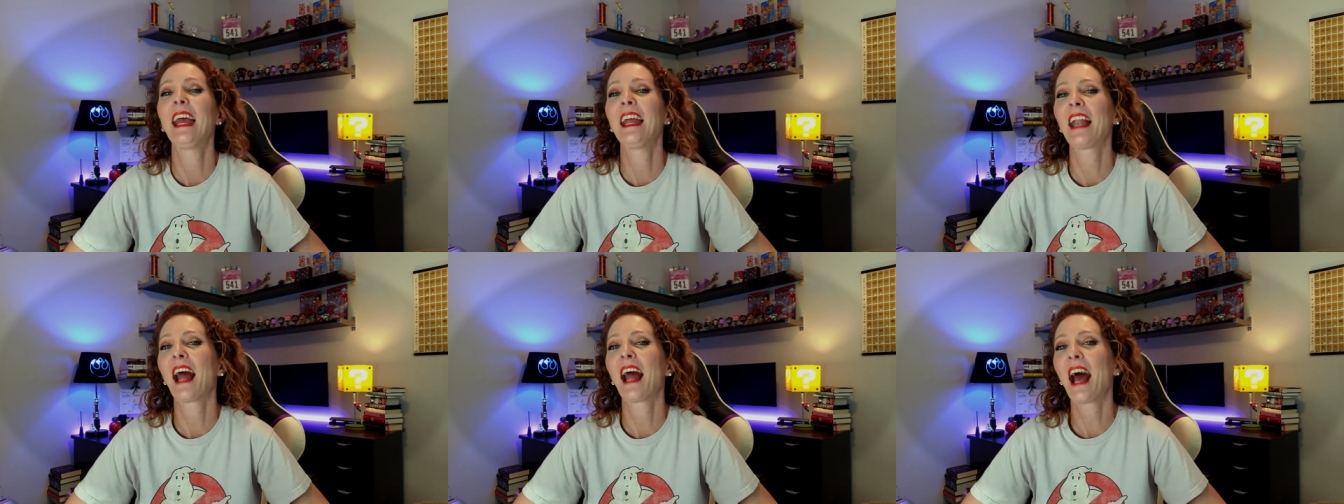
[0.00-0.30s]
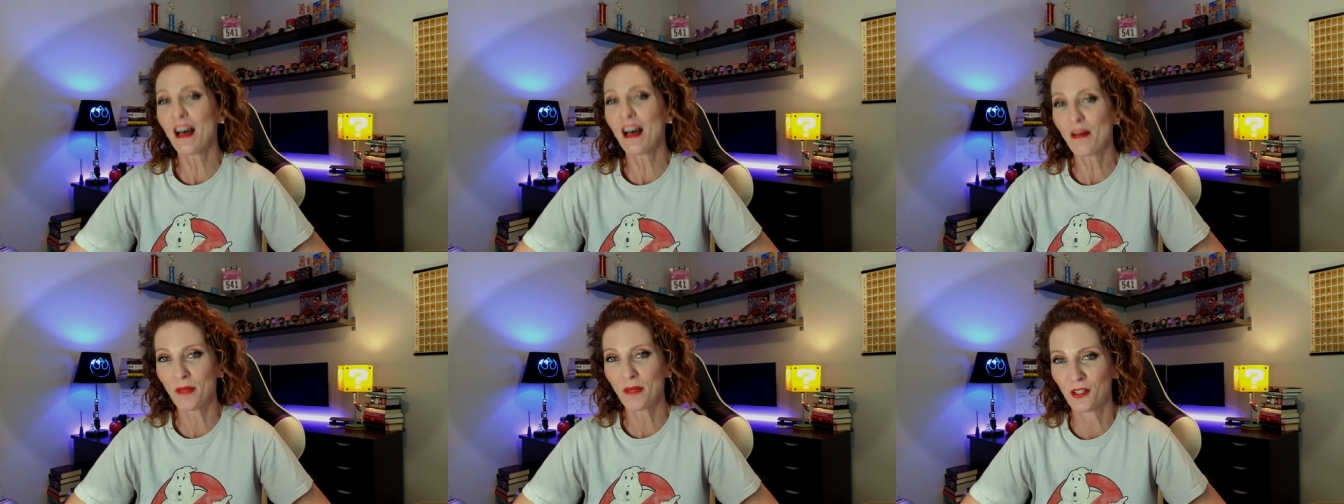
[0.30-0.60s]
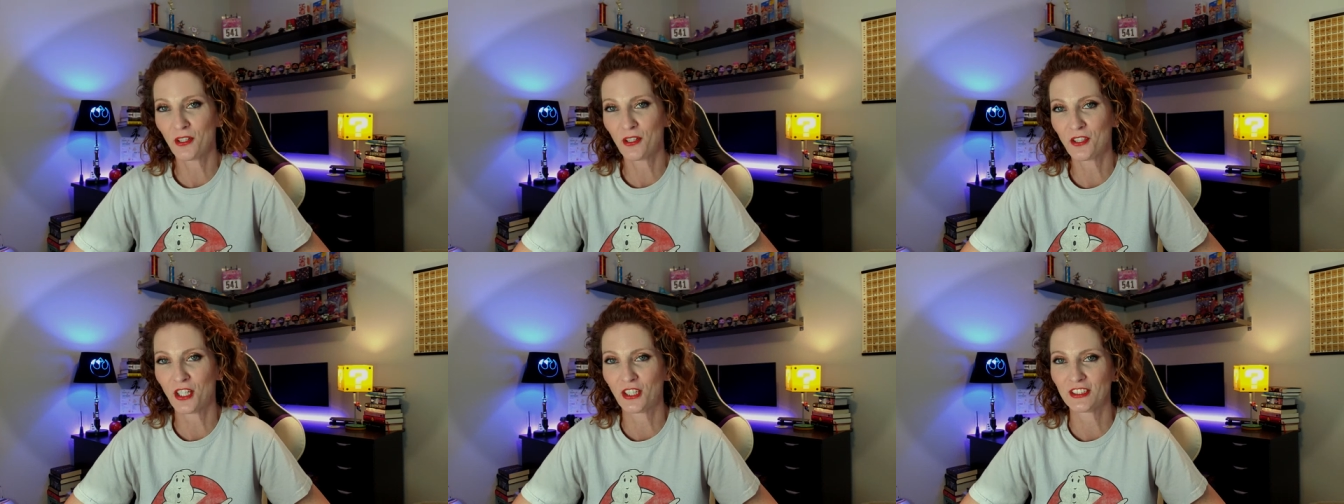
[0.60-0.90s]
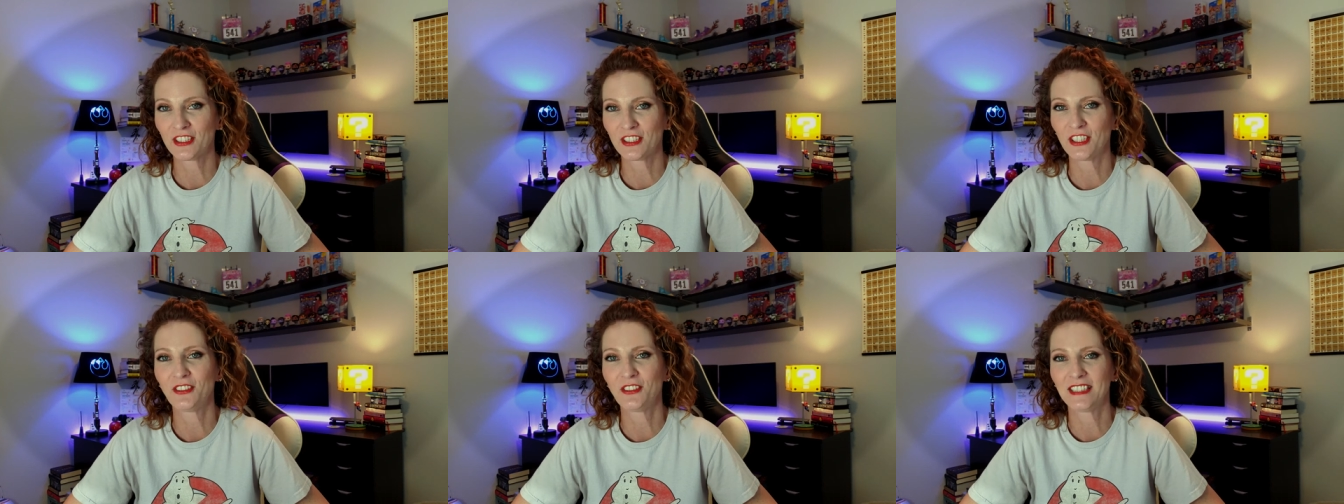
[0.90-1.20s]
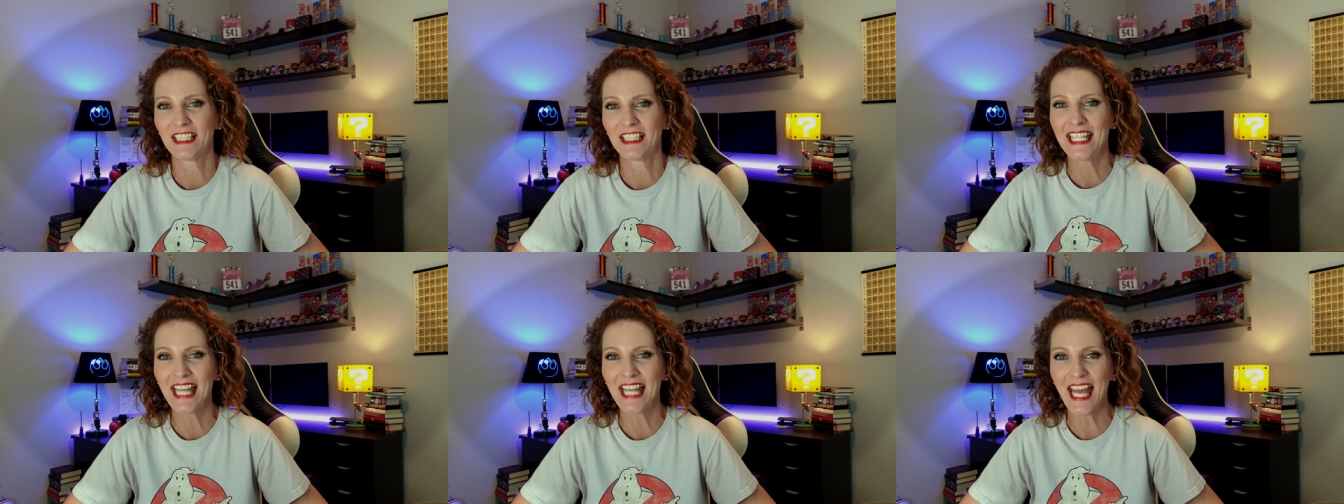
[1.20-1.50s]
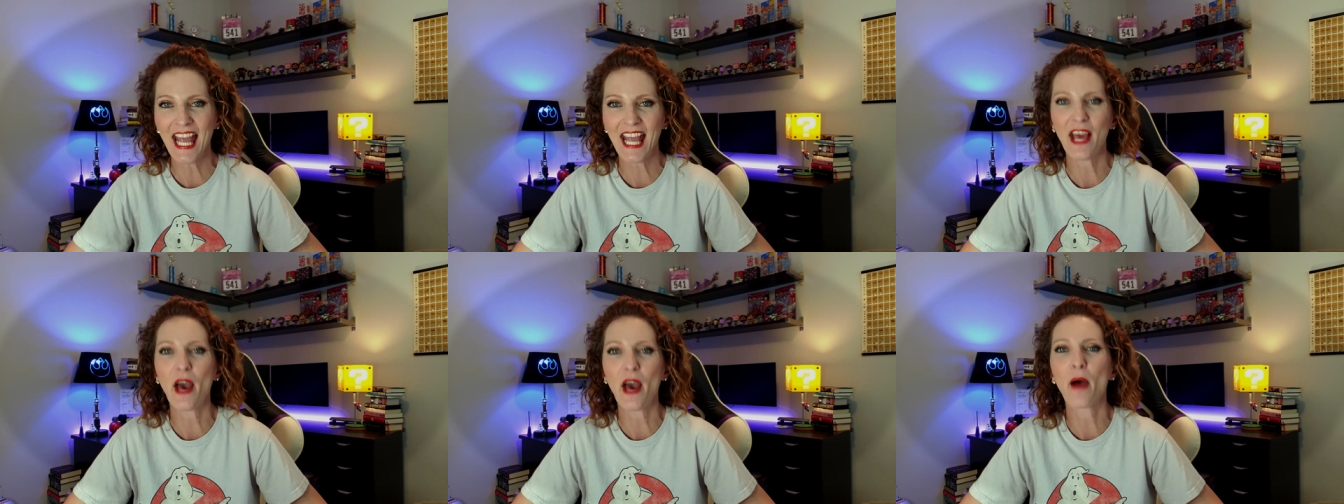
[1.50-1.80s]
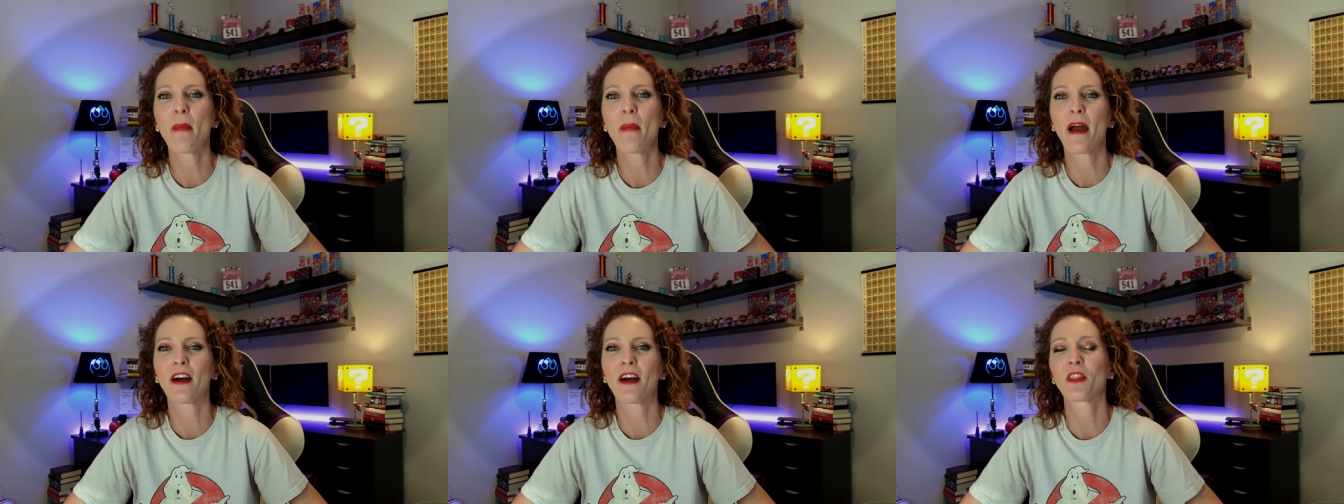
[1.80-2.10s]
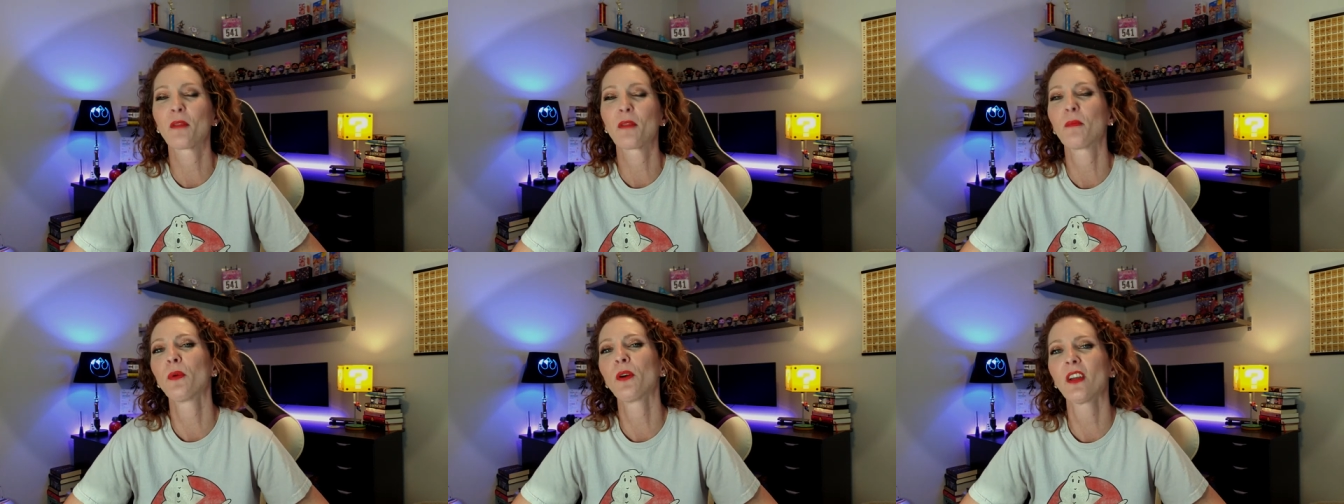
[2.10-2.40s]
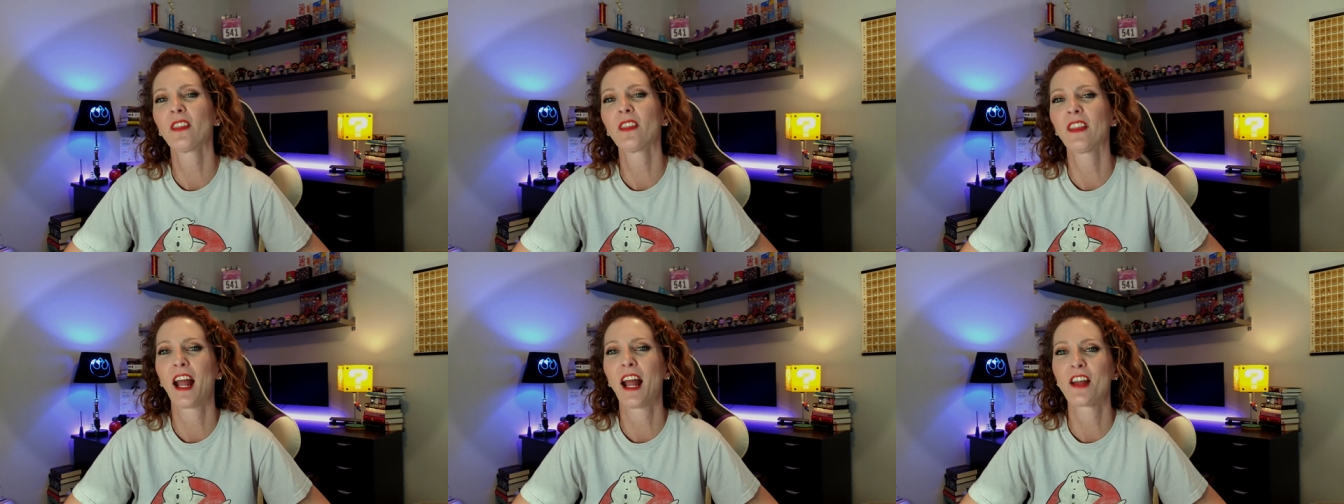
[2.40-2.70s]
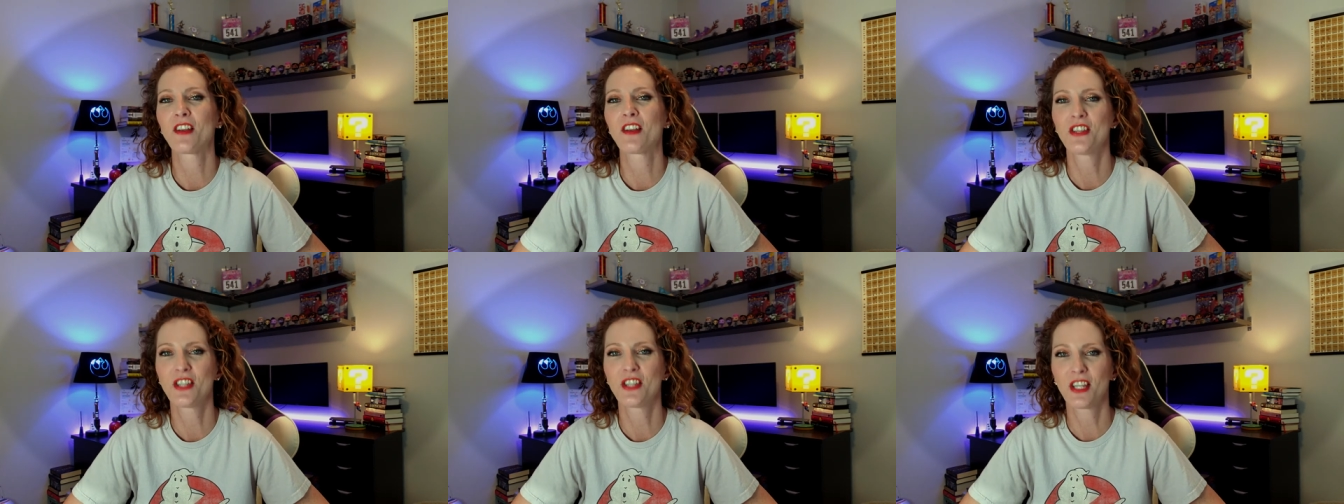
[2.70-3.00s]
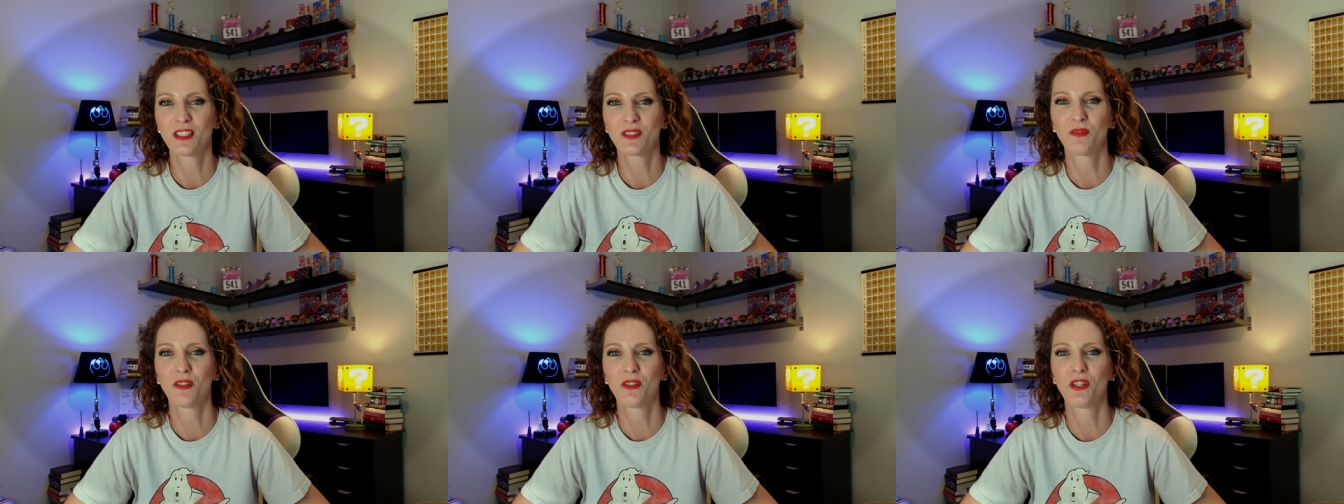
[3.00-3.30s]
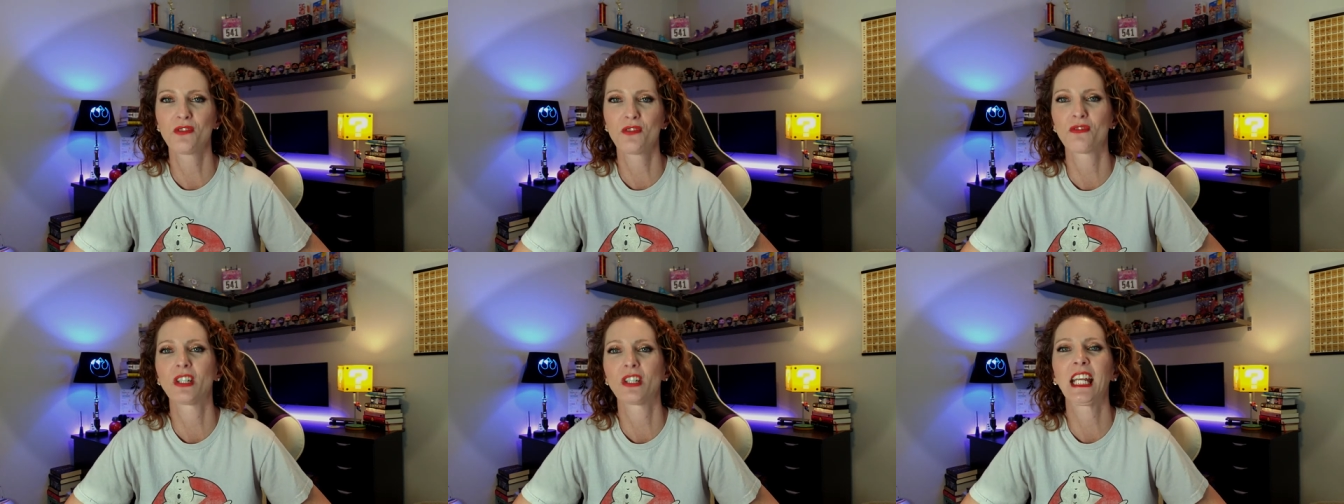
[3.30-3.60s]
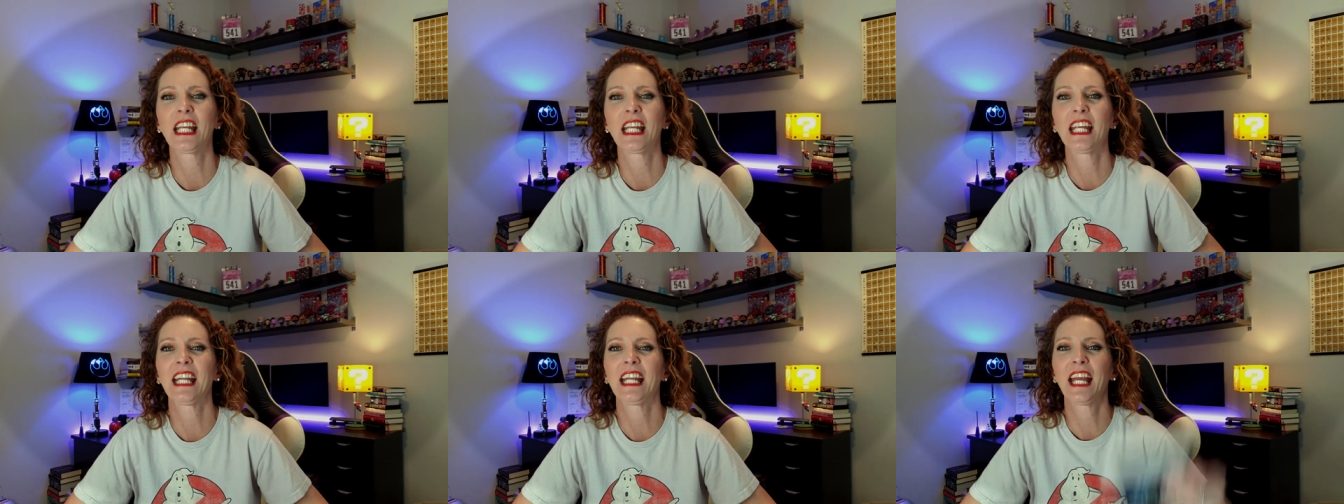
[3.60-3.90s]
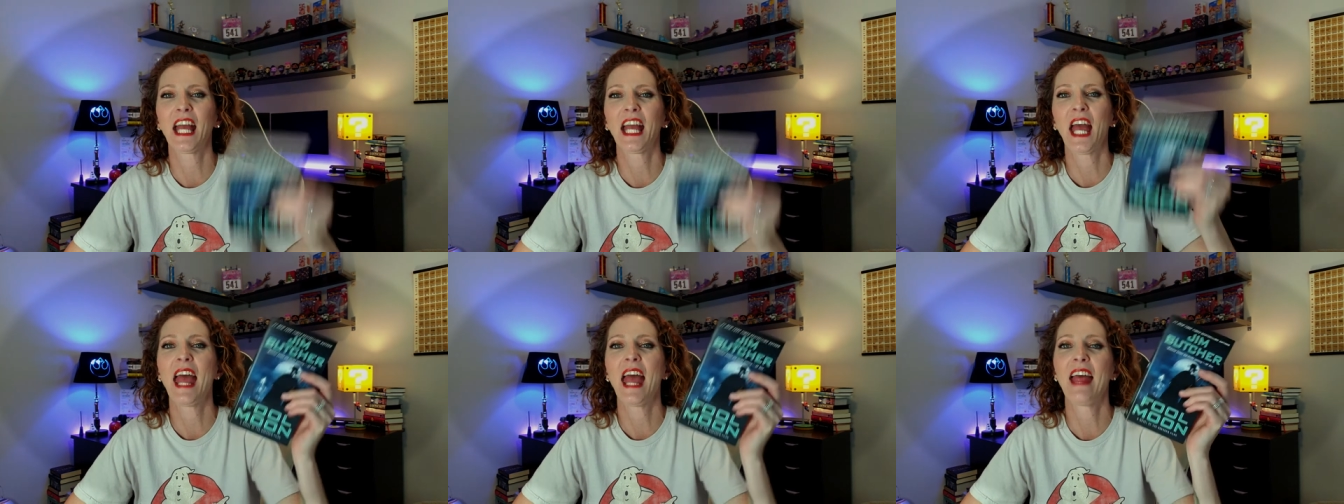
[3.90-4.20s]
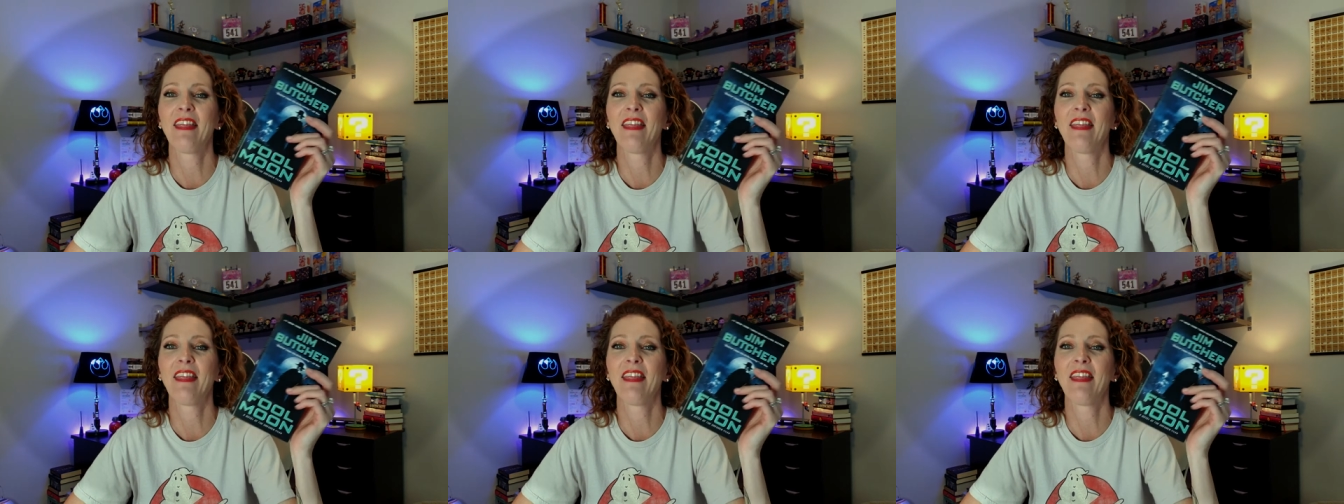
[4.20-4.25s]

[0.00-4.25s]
and I'm here to talk to you today about the book that I just finished reading,